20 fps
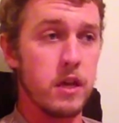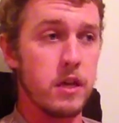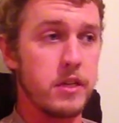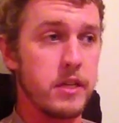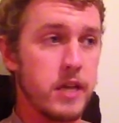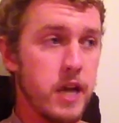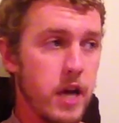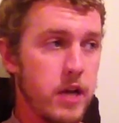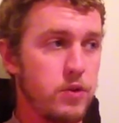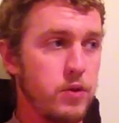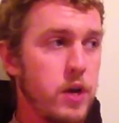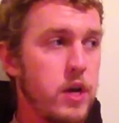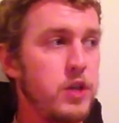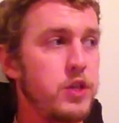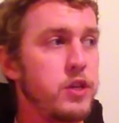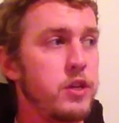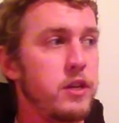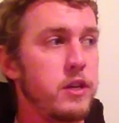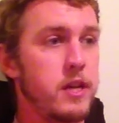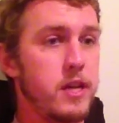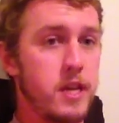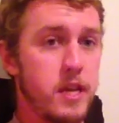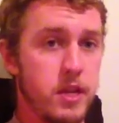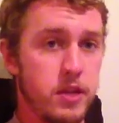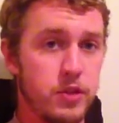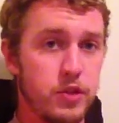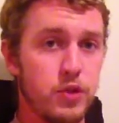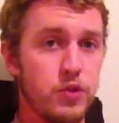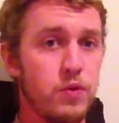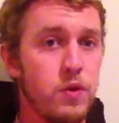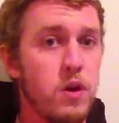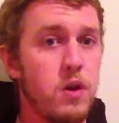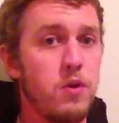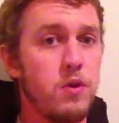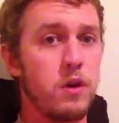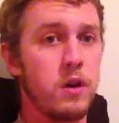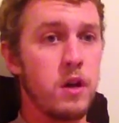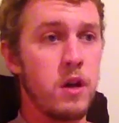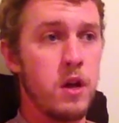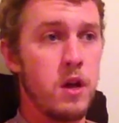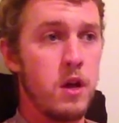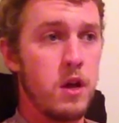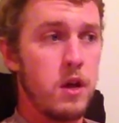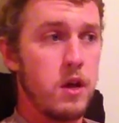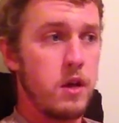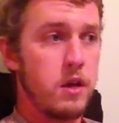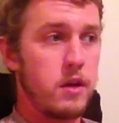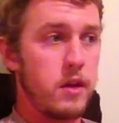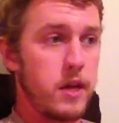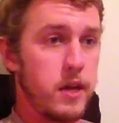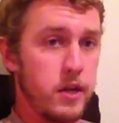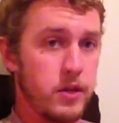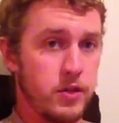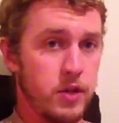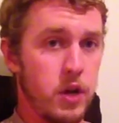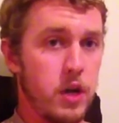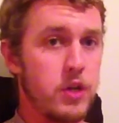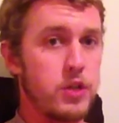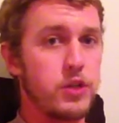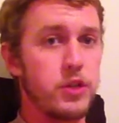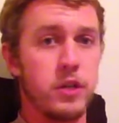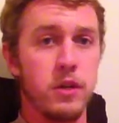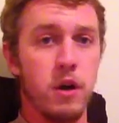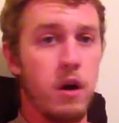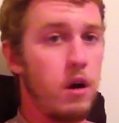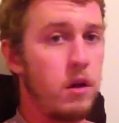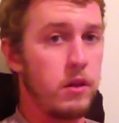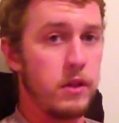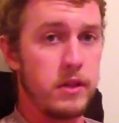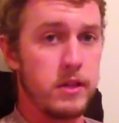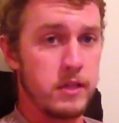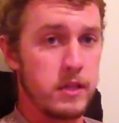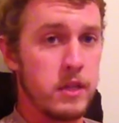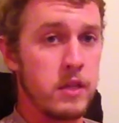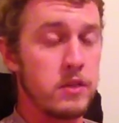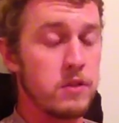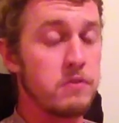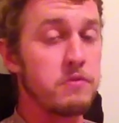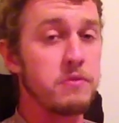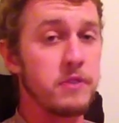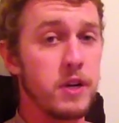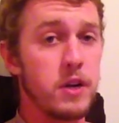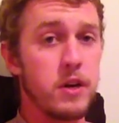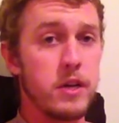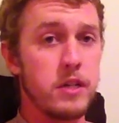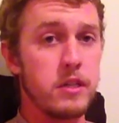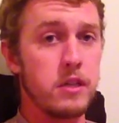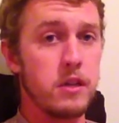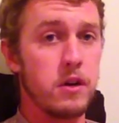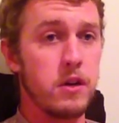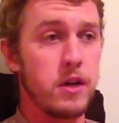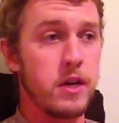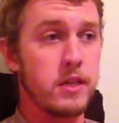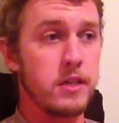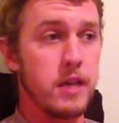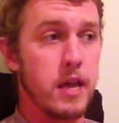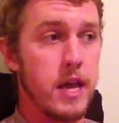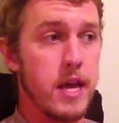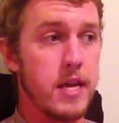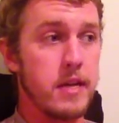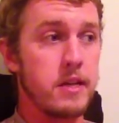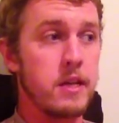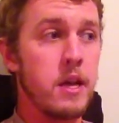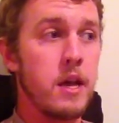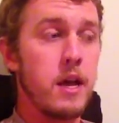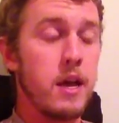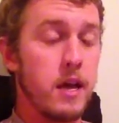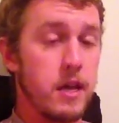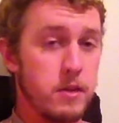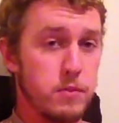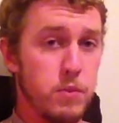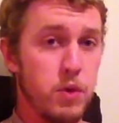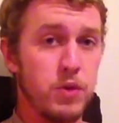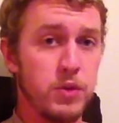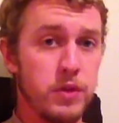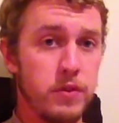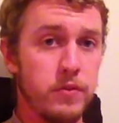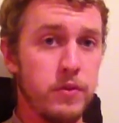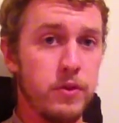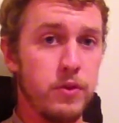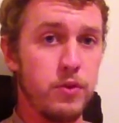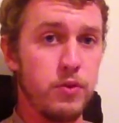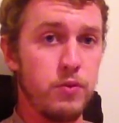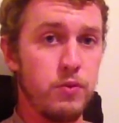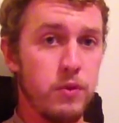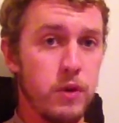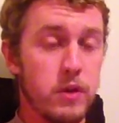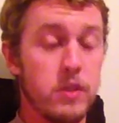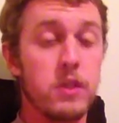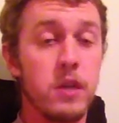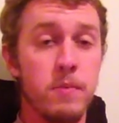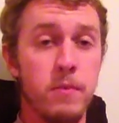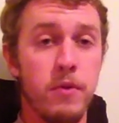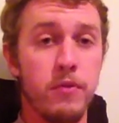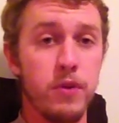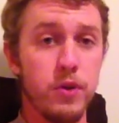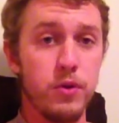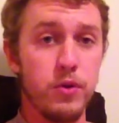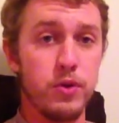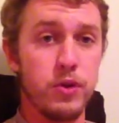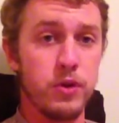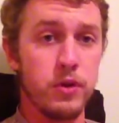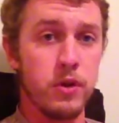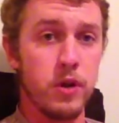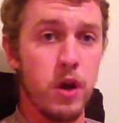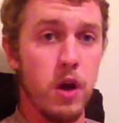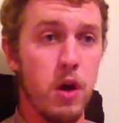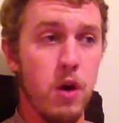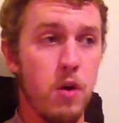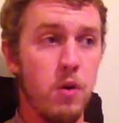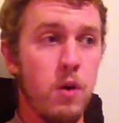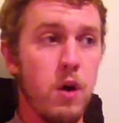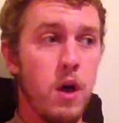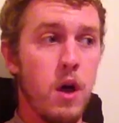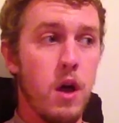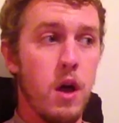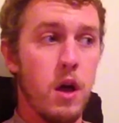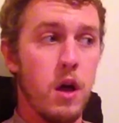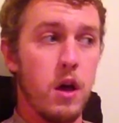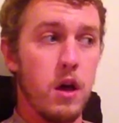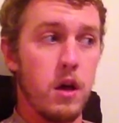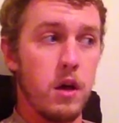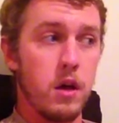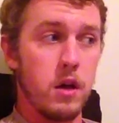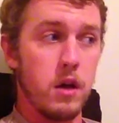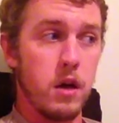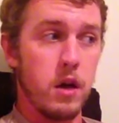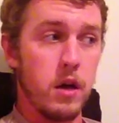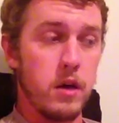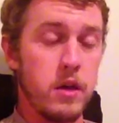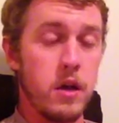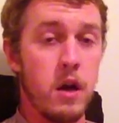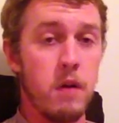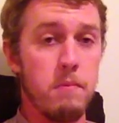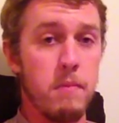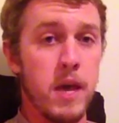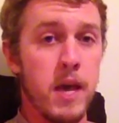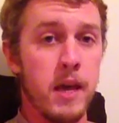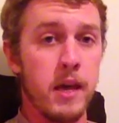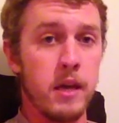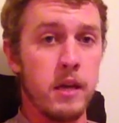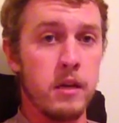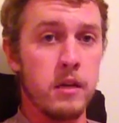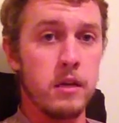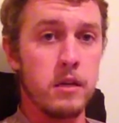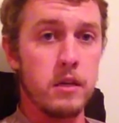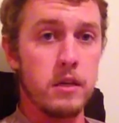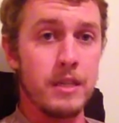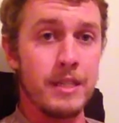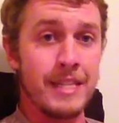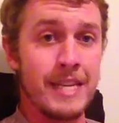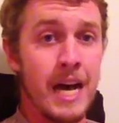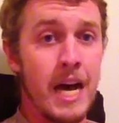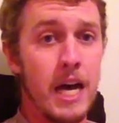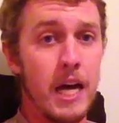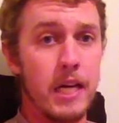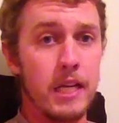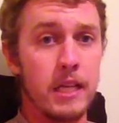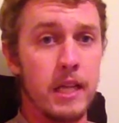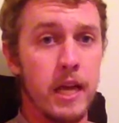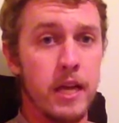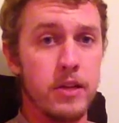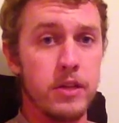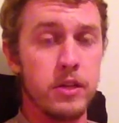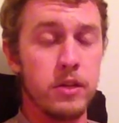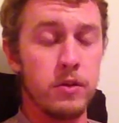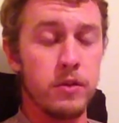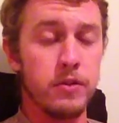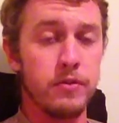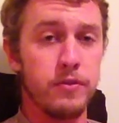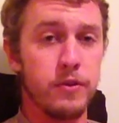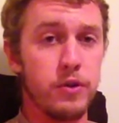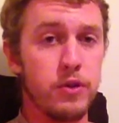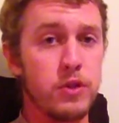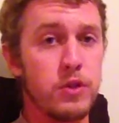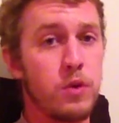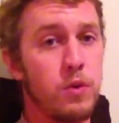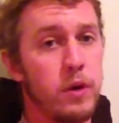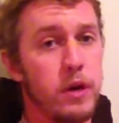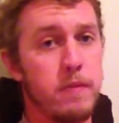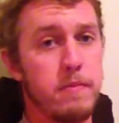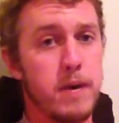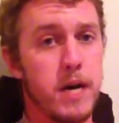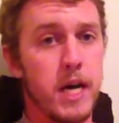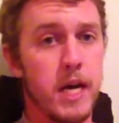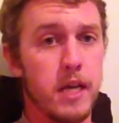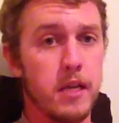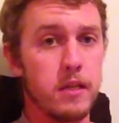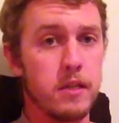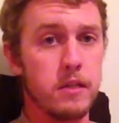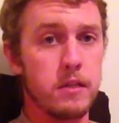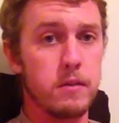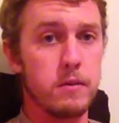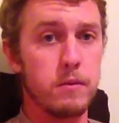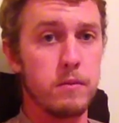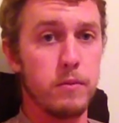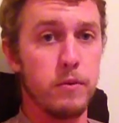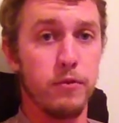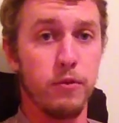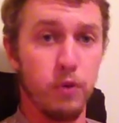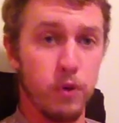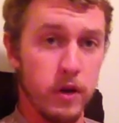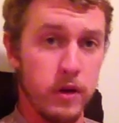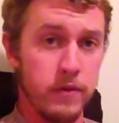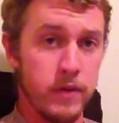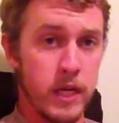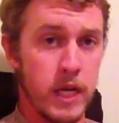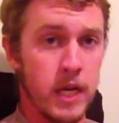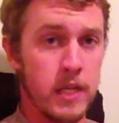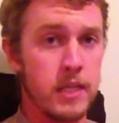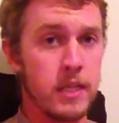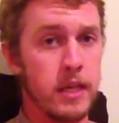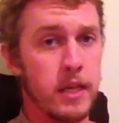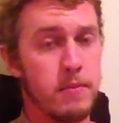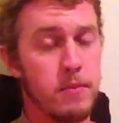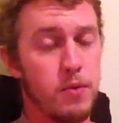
Dehydration, heat stroke, heat exhaustion, all these things are very serious, and as some of you should know, a young man died last year in the first 20 miles before he even got to Lake